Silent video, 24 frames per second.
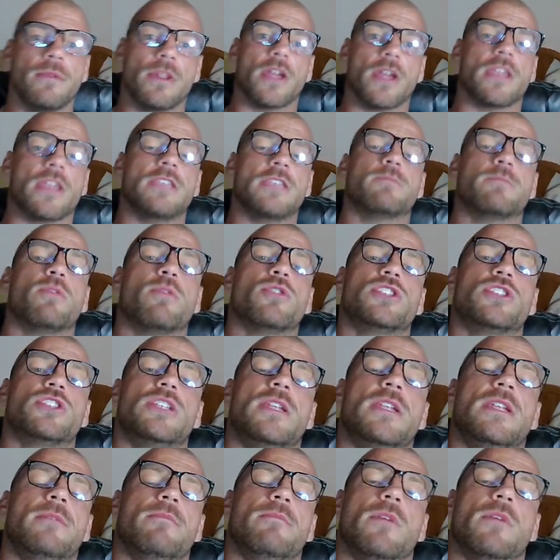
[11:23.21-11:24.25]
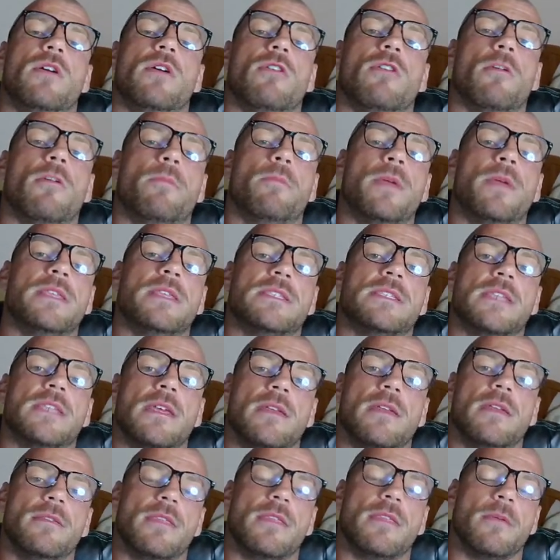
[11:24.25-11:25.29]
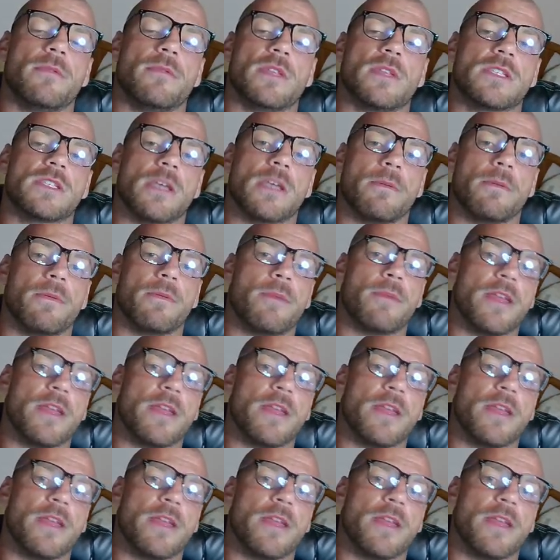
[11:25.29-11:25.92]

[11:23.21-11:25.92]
Like he's pushing it up into the top of